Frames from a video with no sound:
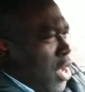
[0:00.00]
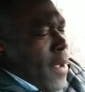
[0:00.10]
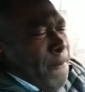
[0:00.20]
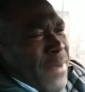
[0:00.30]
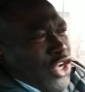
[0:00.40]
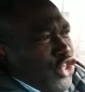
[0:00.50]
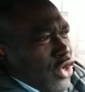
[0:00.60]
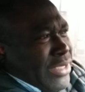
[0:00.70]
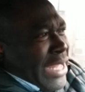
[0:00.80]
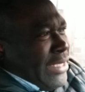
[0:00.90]
make sure
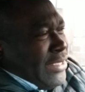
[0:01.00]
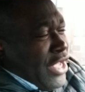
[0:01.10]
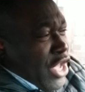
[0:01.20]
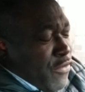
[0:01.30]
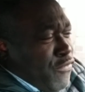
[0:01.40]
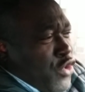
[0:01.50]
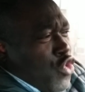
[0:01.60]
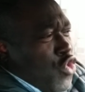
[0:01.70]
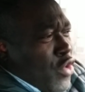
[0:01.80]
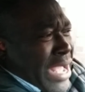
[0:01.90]
that if you're